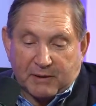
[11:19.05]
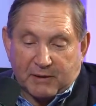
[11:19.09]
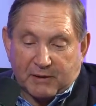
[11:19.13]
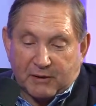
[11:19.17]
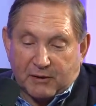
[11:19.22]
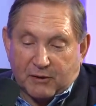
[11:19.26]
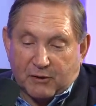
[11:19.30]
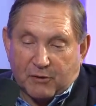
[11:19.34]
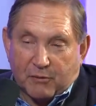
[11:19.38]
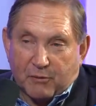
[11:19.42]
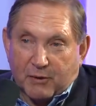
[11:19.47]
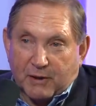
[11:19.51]

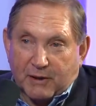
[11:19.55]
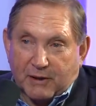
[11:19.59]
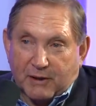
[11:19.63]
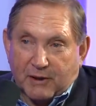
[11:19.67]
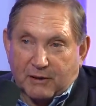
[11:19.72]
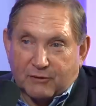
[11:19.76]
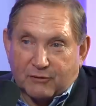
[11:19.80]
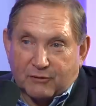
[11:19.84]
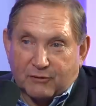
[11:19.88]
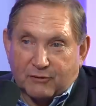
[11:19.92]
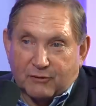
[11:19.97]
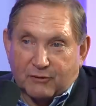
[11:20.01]
you don't want to
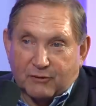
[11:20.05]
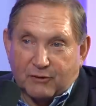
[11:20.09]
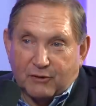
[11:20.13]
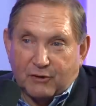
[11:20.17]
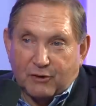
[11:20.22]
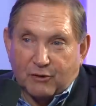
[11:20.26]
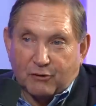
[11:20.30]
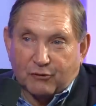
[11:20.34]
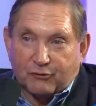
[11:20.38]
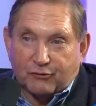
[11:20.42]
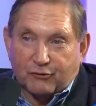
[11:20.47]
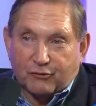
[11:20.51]
get,
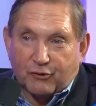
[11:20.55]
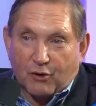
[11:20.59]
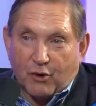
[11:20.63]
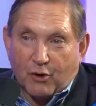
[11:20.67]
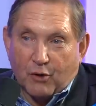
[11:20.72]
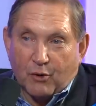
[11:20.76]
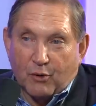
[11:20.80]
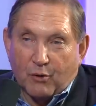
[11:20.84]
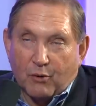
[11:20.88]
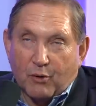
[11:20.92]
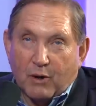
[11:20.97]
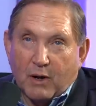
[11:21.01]
you know,
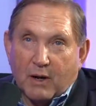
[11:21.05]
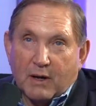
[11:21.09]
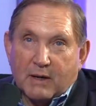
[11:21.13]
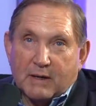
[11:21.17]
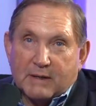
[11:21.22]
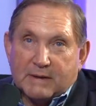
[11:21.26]
so